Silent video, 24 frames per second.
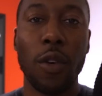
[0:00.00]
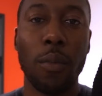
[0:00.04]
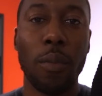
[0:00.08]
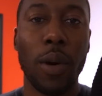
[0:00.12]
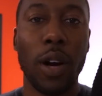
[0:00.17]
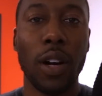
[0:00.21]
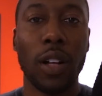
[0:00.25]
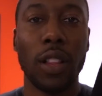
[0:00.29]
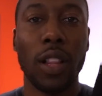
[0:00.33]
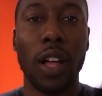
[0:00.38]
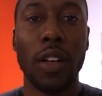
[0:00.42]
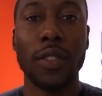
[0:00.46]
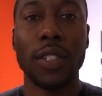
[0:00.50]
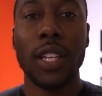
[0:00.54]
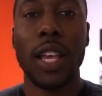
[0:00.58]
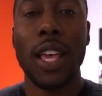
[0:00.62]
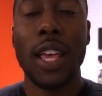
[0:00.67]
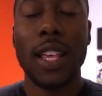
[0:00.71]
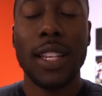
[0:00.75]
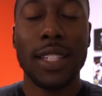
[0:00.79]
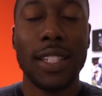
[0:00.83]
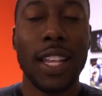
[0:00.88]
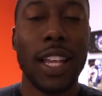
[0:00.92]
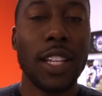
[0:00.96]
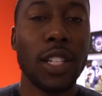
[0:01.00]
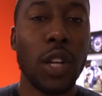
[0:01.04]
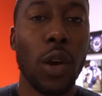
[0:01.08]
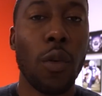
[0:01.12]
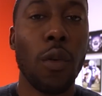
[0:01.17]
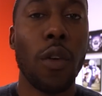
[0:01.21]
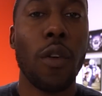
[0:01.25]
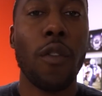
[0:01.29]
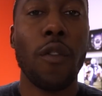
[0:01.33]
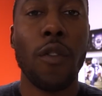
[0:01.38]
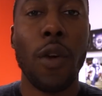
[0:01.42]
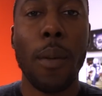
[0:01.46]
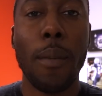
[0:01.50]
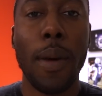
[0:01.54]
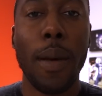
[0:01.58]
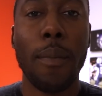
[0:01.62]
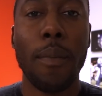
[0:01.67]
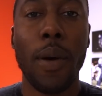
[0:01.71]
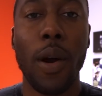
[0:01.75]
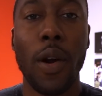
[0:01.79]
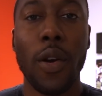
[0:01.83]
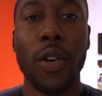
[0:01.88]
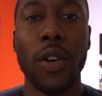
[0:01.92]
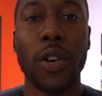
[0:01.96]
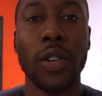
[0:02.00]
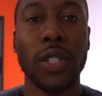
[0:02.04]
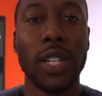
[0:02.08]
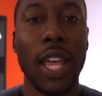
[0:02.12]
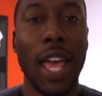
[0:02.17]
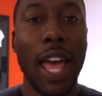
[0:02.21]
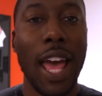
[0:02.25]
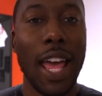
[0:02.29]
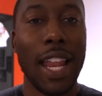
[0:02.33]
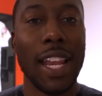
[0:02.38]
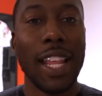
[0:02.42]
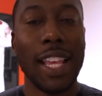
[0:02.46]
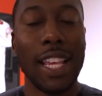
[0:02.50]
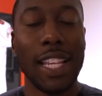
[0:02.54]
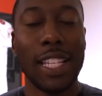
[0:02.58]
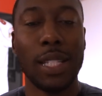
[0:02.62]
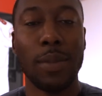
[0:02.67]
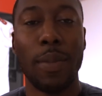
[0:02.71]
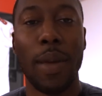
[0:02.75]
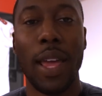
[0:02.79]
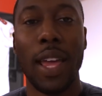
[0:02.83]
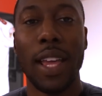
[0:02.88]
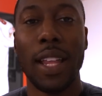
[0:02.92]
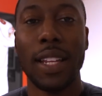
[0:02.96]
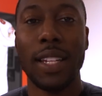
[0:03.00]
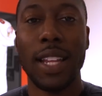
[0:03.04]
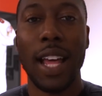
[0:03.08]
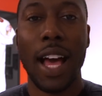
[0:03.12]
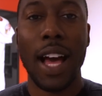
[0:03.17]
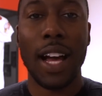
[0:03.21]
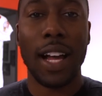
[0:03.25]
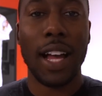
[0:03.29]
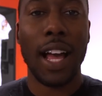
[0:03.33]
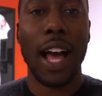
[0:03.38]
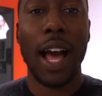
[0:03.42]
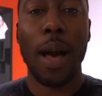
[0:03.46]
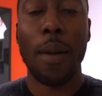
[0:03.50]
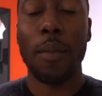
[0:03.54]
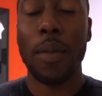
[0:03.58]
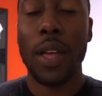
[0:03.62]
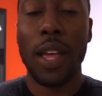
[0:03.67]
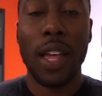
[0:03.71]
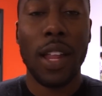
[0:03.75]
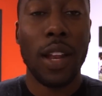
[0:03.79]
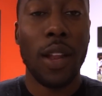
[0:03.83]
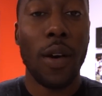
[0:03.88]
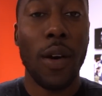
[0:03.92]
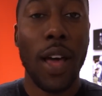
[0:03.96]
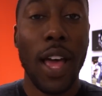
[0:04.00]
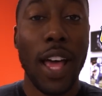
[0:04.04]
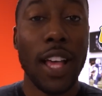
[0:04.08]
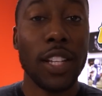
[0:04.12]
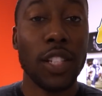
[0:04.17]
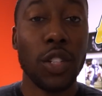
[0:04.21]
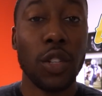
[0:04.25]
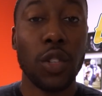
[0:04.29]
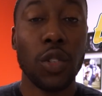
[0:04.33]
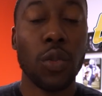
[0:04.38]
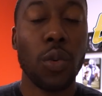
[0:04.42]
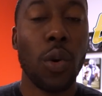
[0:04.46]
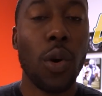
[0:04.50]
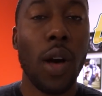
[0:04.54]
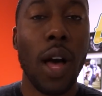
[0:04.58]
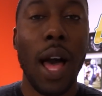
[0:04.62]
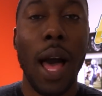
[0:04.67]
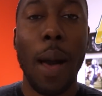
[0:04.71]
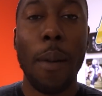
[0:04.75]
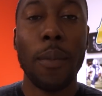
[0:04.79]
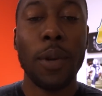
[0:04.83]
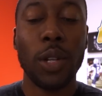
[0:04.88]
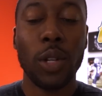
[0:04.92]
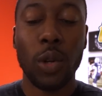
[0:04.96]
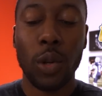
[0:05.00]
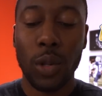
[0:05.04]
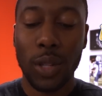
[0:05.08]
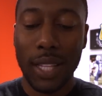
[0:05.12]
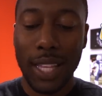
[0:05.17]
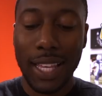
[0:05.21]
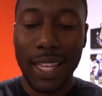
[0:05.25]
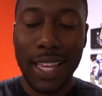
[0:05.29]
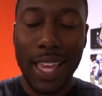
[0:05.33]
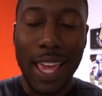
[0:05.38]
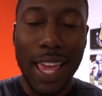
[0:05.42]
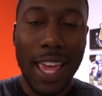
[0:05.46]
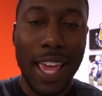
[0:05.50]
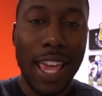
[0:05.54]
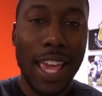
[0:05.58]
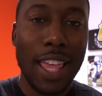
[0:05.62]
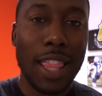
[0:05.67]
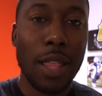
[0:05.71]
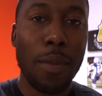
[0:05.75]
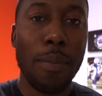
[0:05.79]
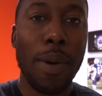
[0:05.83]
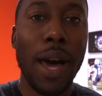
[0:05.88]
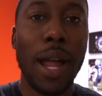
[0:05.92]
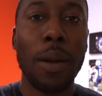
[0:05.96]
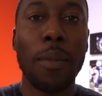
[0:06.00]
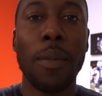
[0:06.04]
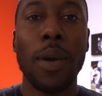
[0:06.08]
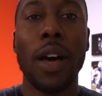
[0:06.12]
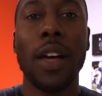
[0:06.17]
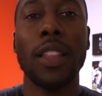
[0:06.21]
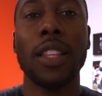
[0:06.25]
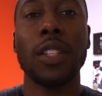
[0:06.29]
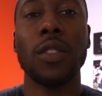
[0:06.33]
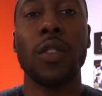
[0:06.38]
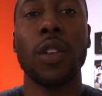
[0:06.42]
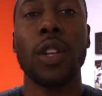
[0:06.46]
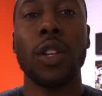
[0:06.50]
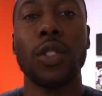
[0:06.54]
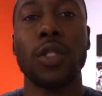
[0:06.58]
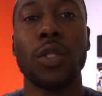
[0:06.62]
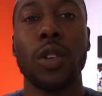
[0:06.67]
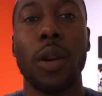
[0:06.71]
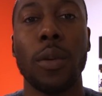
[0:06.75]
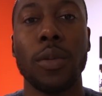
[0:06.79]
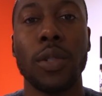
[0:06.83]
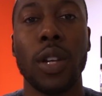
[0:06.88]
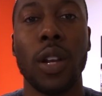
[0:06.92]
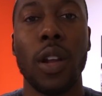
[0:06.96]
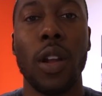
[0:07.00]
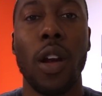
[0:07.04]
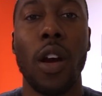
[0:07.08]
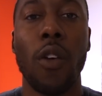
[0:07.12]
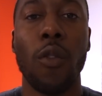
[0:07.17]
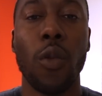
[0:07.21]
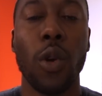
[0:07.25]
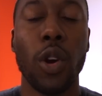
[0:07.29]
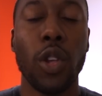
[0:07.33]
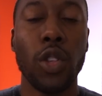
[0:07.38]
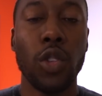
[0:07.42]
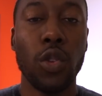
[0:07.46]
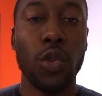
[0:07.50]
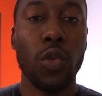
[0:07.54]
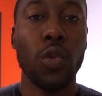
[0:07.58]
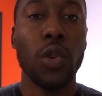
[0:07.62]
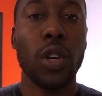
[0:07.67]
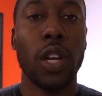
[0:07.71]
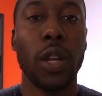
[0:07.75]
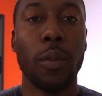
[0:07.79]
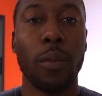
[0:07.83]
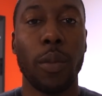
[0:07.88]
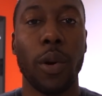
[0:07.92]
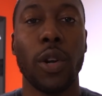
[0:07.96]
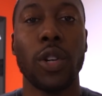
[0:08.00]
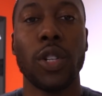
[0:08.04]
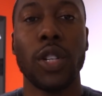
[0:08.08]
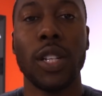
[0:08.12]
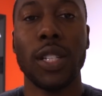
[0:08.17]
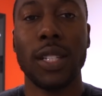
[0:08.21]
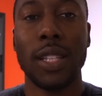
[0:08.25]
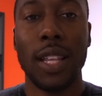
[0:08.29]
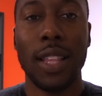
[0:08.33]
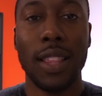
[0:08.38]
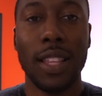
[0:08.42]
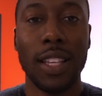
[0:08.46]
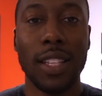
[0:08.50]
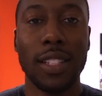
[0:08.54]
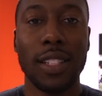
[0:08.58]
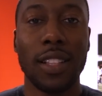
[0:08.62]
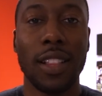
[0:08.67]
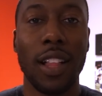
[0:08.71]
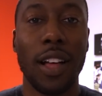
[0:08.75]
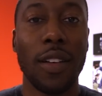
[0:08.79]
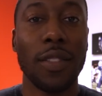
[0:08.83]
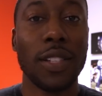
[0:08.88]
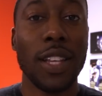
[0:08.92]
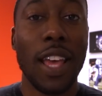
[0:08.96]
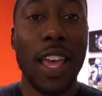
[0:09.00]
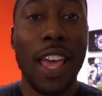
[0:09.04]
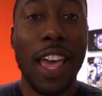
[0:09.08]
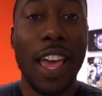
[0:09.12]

football gloves sent over from my partners at eastbay.com. Now, as usual, I'm going to put a link in the bottom of this video description of where you can purchase these gloves.